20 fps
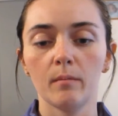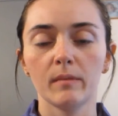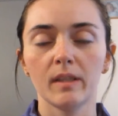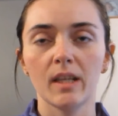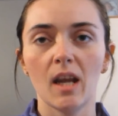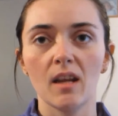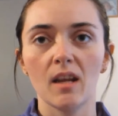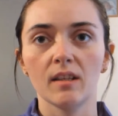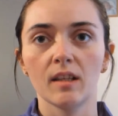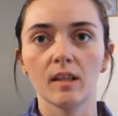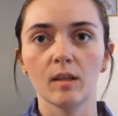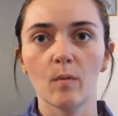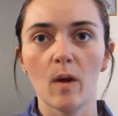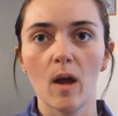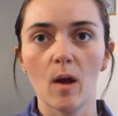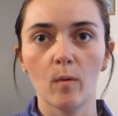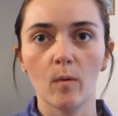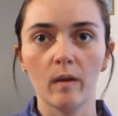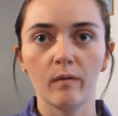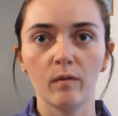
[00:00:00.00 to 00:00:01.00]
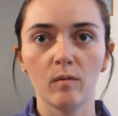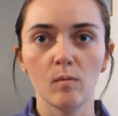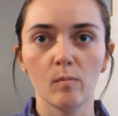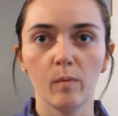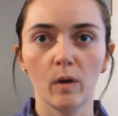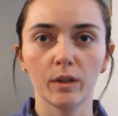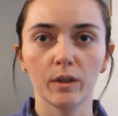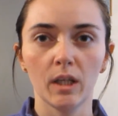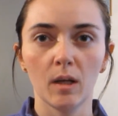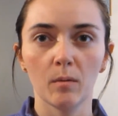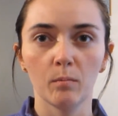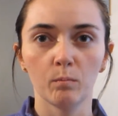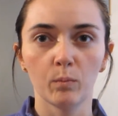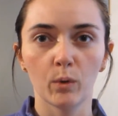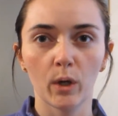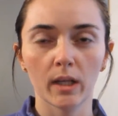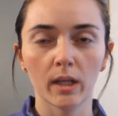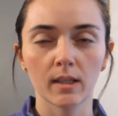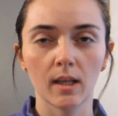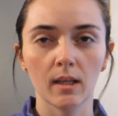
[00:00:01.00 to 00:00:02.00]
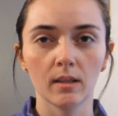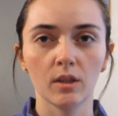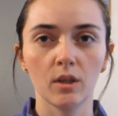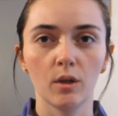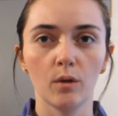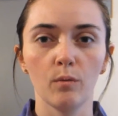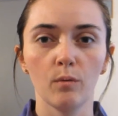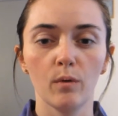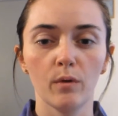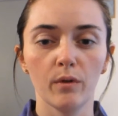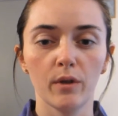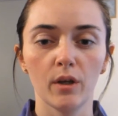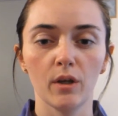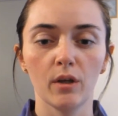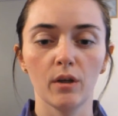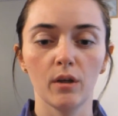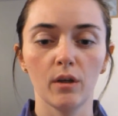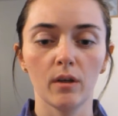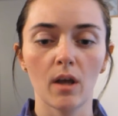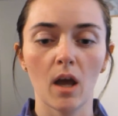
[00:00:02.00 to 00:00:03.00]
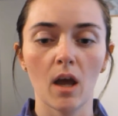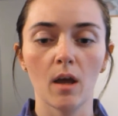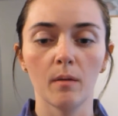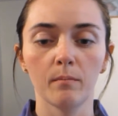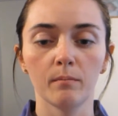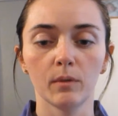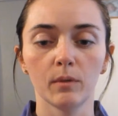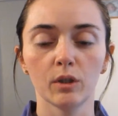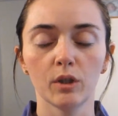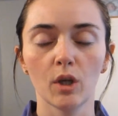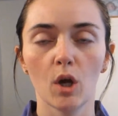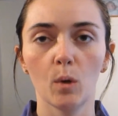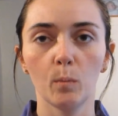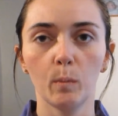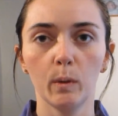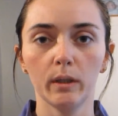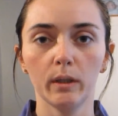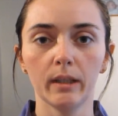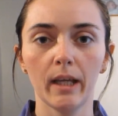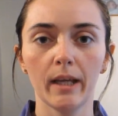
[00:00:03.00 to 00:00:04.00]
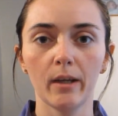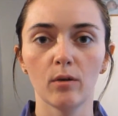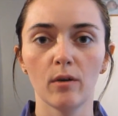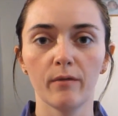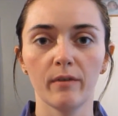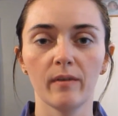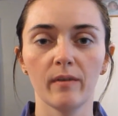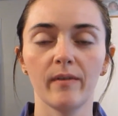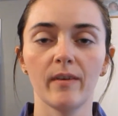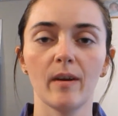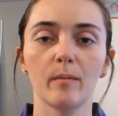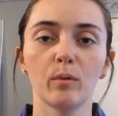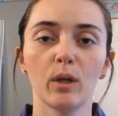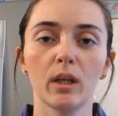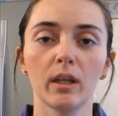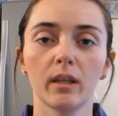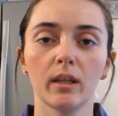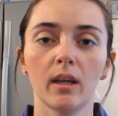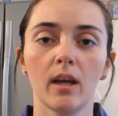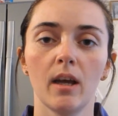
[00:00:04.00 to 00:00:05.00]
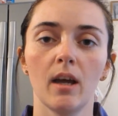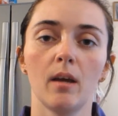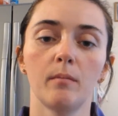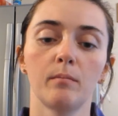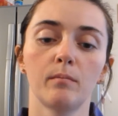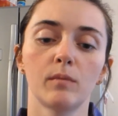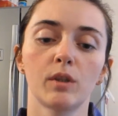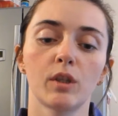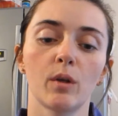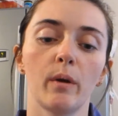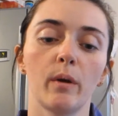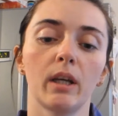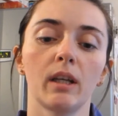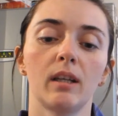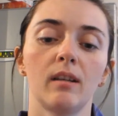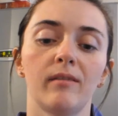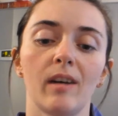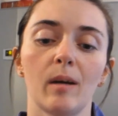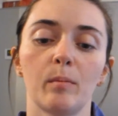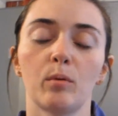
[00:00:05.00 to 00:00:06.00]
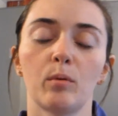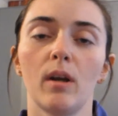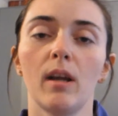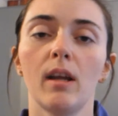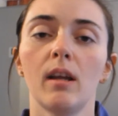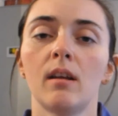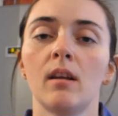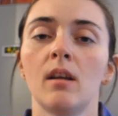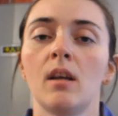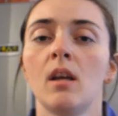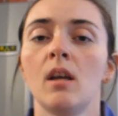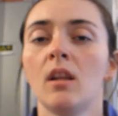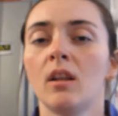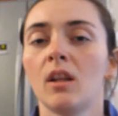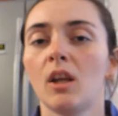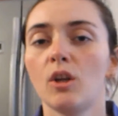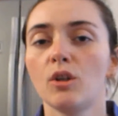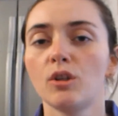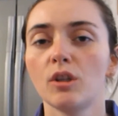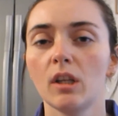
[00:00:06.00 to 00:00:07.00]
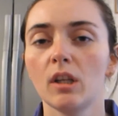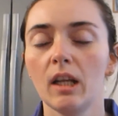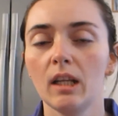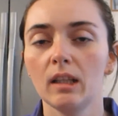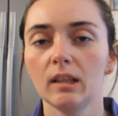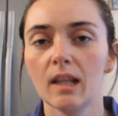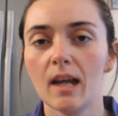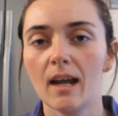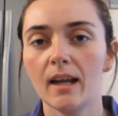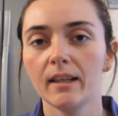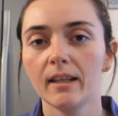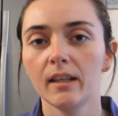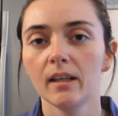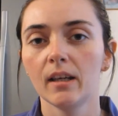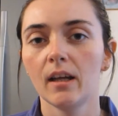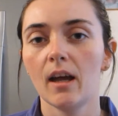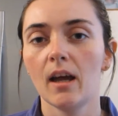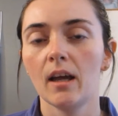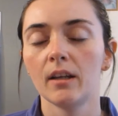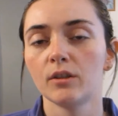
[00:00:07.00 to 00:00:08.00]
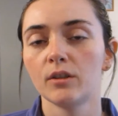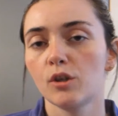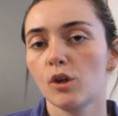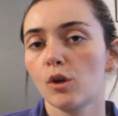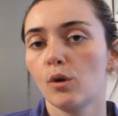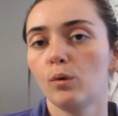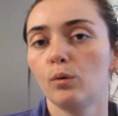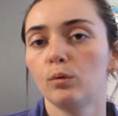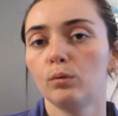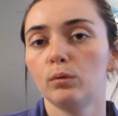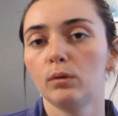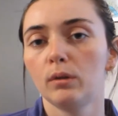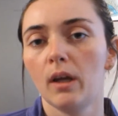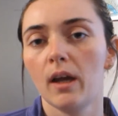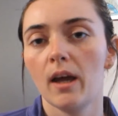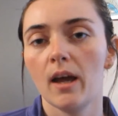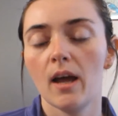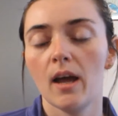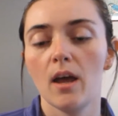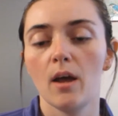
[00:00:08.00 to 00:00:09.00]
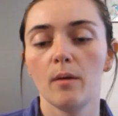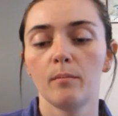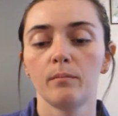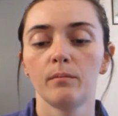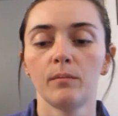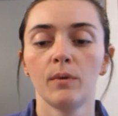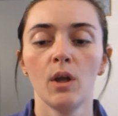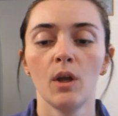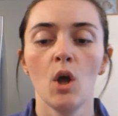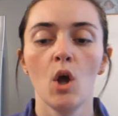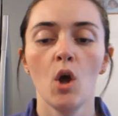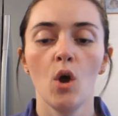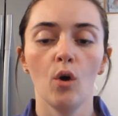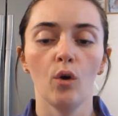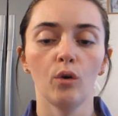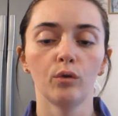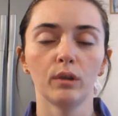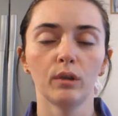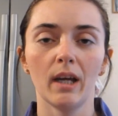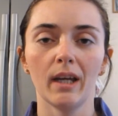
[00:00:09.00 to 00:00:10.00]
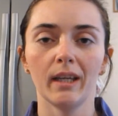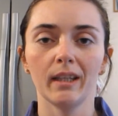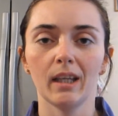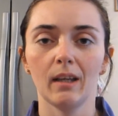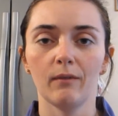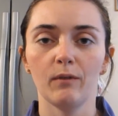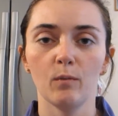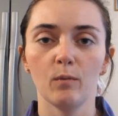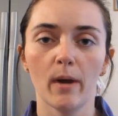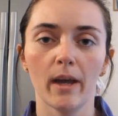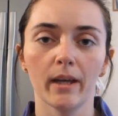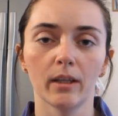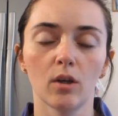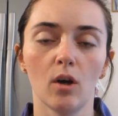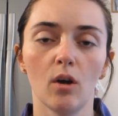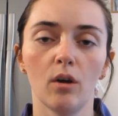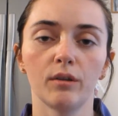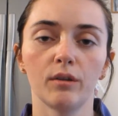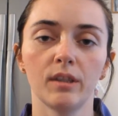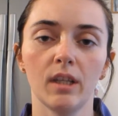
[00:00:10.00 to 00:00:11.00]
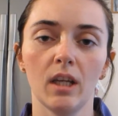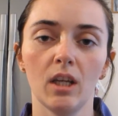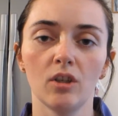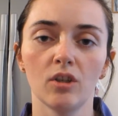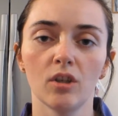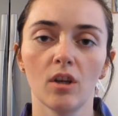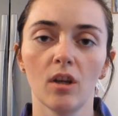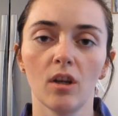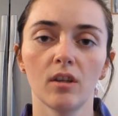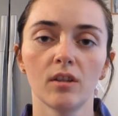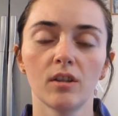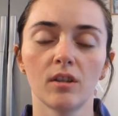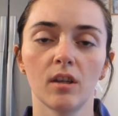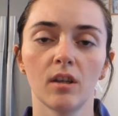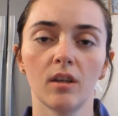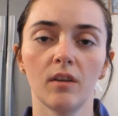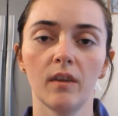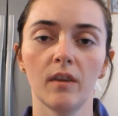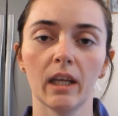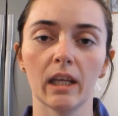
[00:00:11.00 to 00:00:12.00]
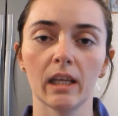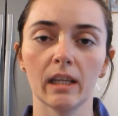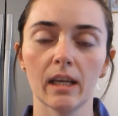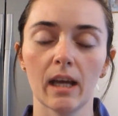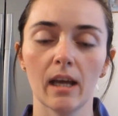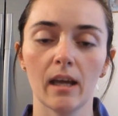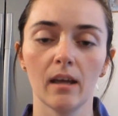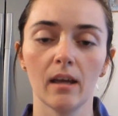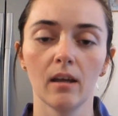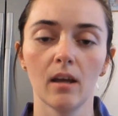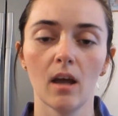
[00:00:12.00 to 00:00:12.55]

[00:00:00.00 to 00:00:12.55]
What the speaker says: takes sweat away from your body and brings it to the top layer of the fabric, so it can evaporate. They're usually light and cool, unlike if you wear cotton t-shirts, they can get